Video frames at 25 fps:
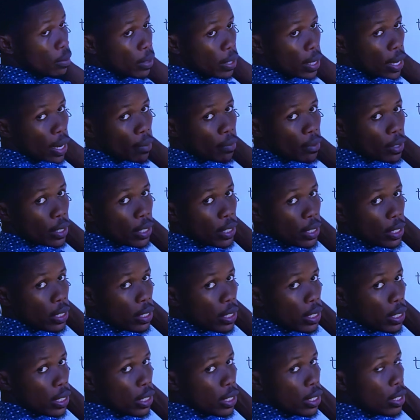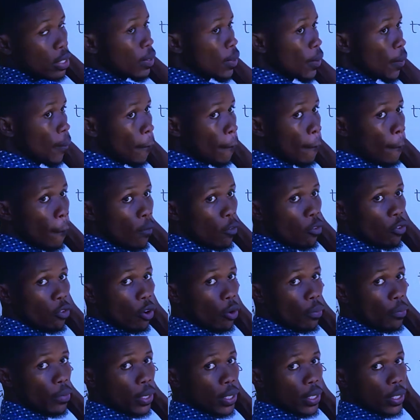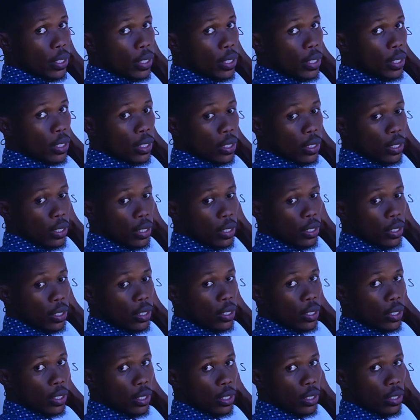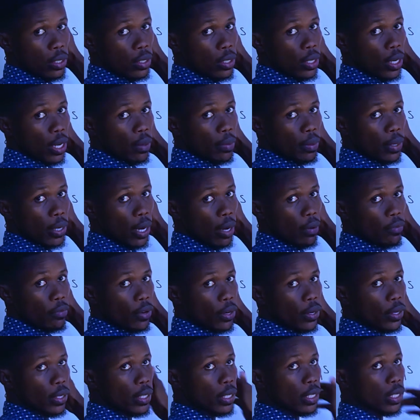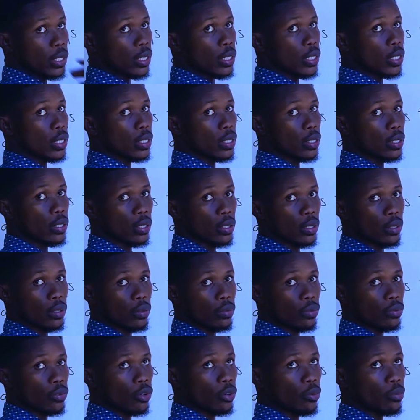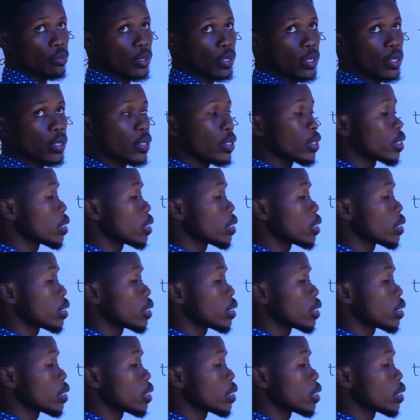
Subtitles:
become easy for me. So that it become very easy for me.